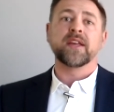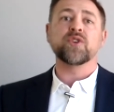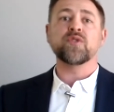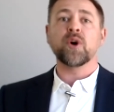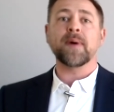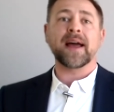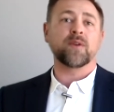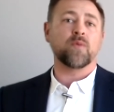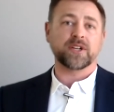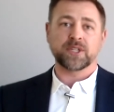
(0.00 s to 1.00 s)
You can go back
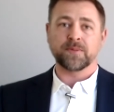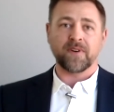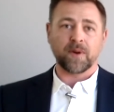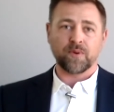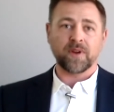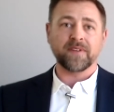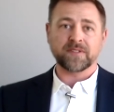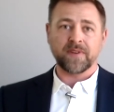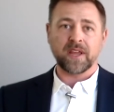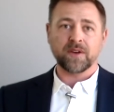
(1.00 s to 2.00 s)
and watch some of our
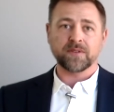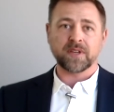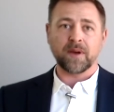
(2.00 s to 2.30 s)
previous videos